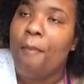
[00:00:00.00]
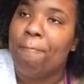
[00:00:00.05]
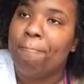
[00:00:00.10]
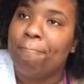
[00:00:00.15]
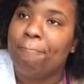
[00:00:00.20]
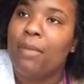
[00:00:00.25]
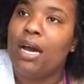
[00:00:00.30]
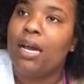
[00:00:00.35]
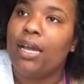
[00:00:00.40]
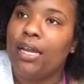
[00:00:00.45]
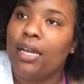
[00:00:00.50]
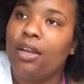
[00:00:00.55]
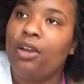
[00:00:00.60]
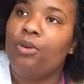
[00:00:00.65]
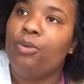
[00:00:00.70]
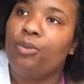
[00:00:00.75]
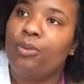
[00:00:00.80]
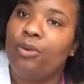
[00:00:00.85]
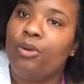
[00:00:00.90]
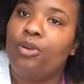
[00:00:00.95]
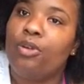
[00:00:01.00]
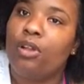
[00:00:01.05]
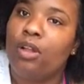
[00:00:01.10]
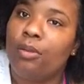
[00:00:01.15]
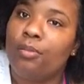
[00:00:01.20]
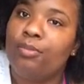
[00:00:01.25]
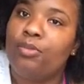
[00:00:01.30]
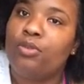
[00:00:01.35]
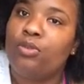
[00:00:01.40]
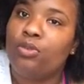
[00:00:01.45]
my hair will
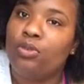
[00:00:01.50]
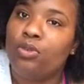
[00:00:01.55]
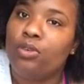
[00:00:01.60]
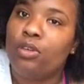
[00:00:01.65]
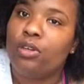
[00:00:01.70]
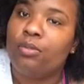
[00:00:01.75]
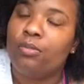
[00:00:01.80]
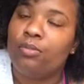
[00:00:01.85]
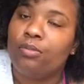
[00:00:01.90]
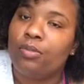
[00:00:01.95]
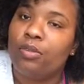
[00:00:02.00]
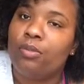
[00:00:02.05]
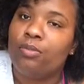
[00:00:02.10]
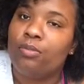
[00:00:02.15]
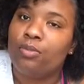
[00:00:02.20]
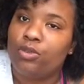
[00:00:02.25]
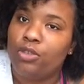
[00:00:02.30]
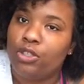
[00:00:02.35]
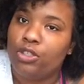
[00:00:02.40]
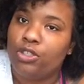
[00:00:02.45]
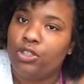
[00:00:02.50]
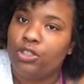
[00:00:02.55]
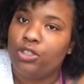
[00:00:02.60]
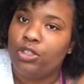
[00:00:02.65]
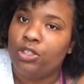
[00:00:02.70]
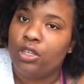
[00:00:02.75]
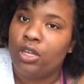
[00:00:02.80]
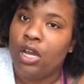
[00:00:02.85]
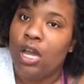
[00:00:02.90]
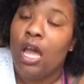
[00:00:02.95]
absorb the
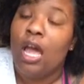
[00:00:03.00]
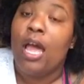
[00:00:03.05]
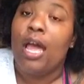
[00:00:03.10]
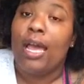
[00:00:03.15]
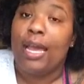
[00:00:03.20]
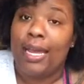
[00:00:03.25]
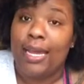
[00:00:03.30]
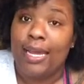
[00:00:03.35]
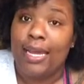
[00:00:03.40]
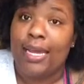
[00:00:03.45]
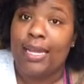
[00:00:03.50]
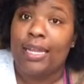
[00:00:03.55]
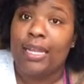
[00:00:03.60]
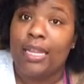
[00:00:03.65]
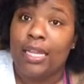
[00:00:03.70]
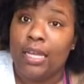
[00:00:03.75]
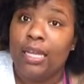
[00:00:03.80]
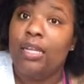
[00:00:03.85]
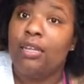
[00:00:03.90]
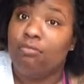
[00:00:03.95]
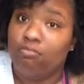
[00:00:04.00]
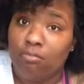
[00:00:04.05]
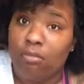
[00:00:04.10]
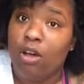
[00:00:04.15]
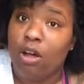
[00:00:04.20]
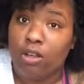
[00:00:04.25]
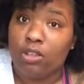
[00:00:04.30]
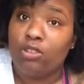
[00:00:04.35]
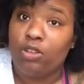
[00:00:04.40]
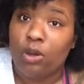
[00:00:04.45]
moisture, and
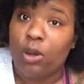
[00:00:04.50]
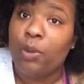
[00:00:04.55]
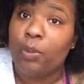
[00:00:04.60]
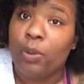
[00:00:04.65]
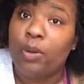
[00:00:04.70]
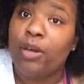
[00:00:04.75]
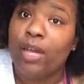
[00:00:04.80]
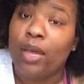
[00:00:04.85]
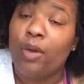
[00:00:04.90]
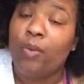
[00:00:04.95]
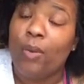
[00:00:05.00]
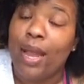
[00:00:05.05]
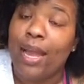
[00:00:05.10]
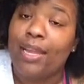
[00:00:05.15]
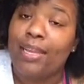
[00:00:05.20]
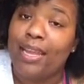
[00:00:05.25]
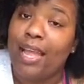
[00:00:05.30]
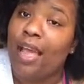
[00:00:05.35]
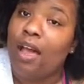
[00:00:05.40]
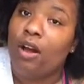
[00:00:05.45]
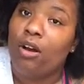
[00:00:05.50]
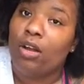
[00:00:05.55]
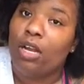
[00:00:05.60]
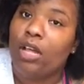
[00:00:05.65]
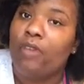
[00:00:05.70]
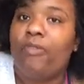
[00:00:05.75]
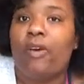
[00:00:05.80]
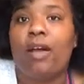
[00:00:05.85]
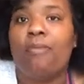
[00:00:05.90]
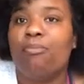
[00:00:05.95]
also it will get way down. And
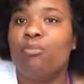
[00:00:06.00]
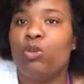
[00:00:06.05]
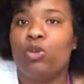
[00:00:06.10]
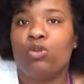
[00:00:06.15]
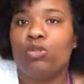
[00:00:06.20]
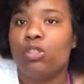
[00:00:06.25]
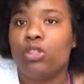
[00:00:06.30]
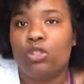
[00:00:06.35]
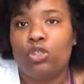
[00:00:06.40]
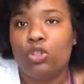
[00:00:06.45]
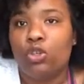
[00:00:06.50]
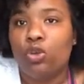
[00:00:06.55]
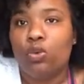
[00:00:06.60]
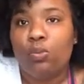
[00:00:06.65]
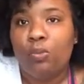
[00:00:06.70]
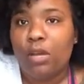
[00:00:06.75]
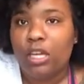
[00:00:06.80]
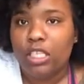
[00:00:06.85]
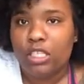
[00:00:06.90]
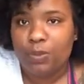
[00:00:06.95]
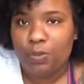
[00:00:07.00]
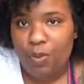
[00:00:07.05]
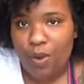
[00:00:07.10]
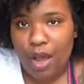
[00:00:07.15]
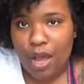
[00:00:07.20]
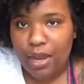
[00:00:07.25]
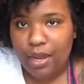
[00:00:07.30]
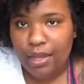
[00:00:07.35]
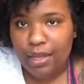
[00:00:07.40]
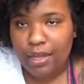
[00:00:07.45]
if I'm using too much
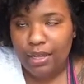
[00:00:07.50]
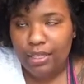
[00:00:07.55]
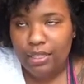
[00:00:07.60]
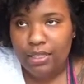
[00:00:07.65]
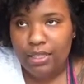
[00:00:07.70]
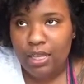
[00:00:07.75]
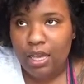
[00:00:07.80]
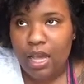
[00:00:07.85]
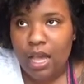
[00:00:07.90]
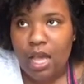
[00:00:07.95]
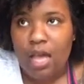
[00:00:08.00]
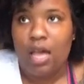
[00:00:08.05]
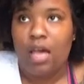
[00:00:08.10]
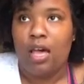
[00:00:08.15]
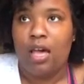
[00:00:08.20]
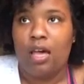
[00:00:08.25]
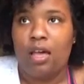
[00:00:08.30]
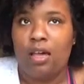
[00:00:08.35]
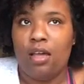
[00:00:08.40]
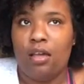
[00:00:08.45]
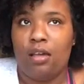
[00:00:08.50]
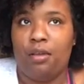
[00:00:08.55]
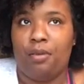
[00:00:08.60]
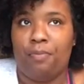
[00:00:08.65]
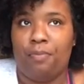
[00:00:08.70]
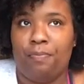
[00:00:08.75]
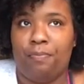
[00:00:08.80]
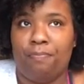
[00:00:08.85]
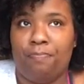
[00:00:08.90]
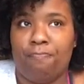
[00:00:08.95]
product,
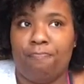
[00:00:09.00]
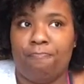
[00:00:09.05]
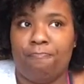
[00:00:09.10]
because